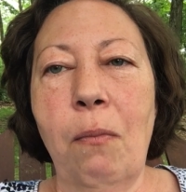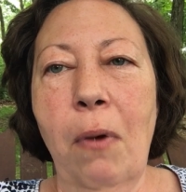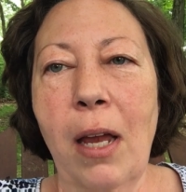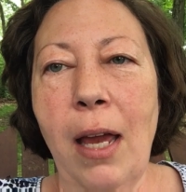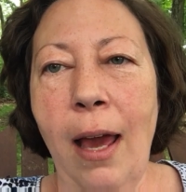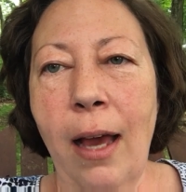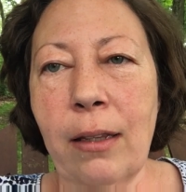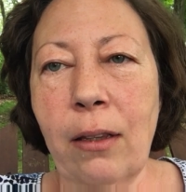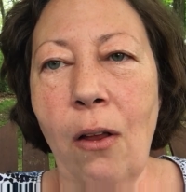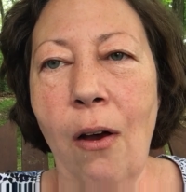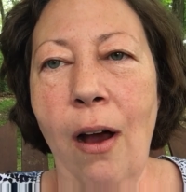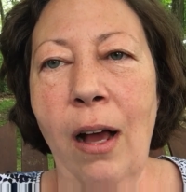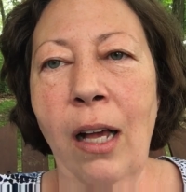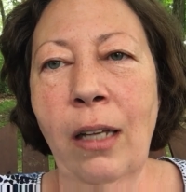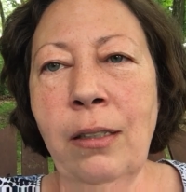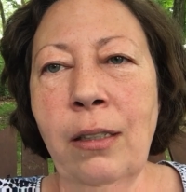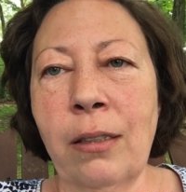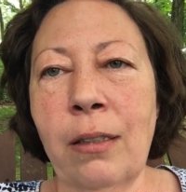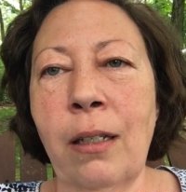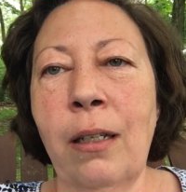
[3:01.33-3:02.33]
we had
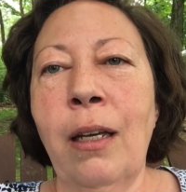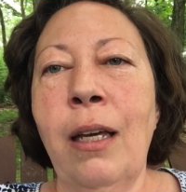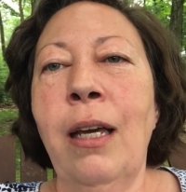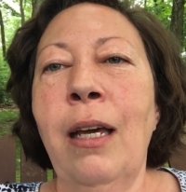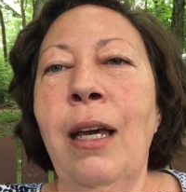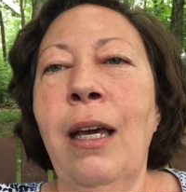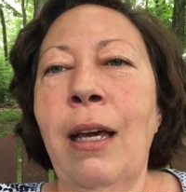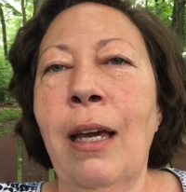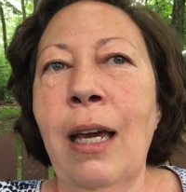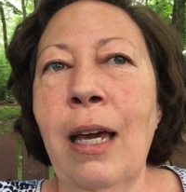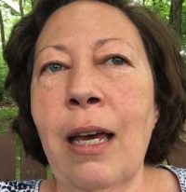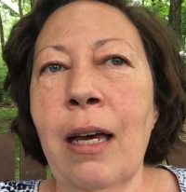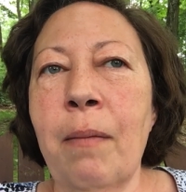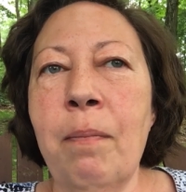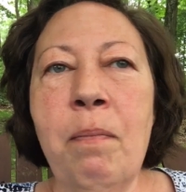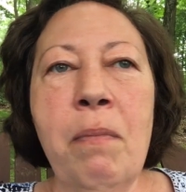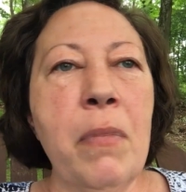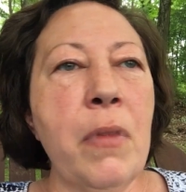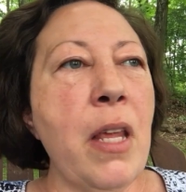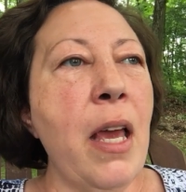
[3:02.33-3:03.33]
lost
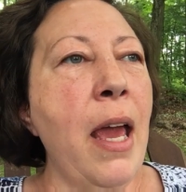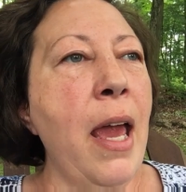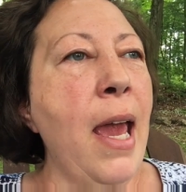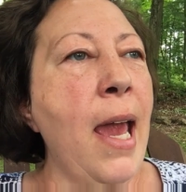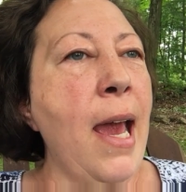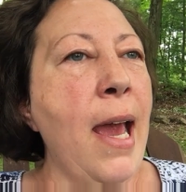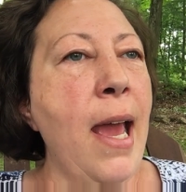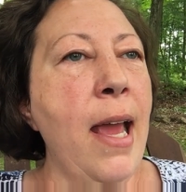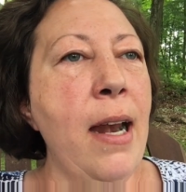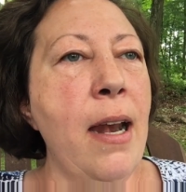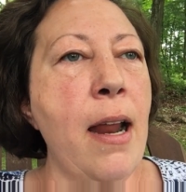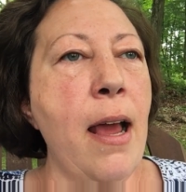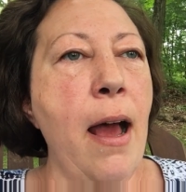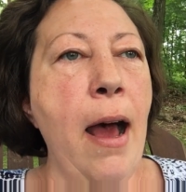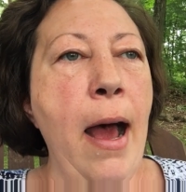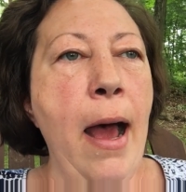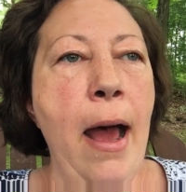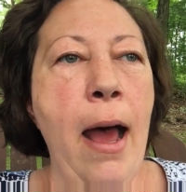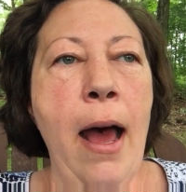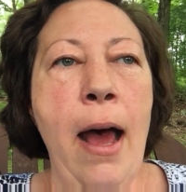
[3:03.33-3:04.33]
him, and
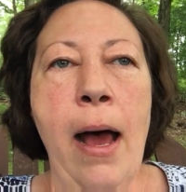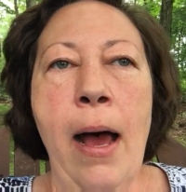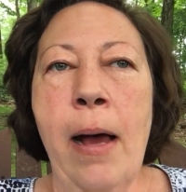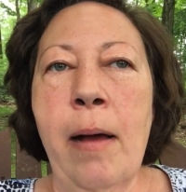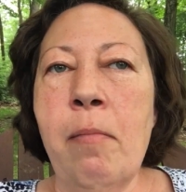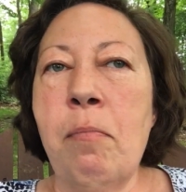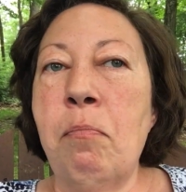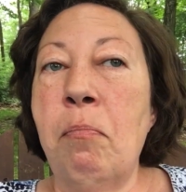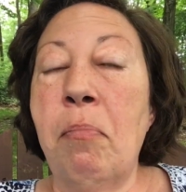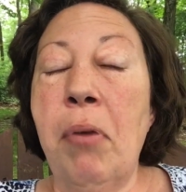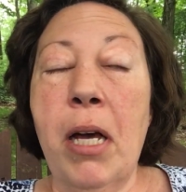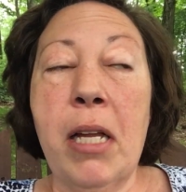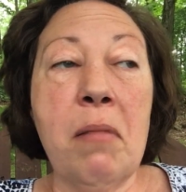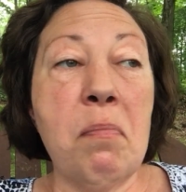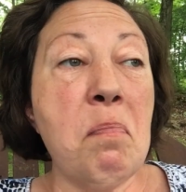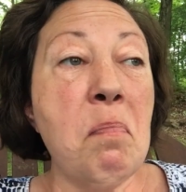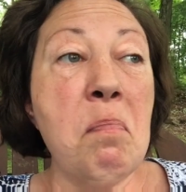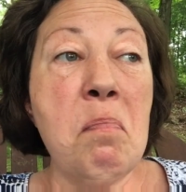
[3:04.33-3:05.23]
but